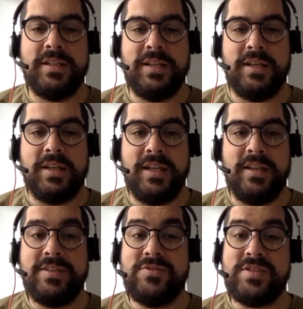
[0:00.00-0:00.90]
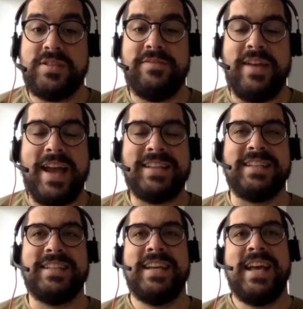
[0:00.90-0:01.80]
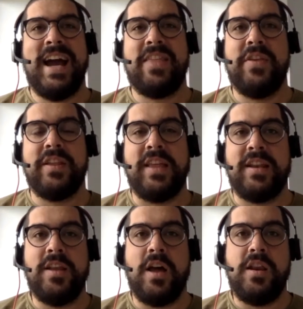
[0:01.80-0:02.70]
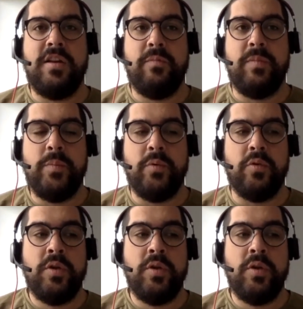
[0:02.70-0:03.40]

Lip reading: And it's just the fact. And I think that not enough people,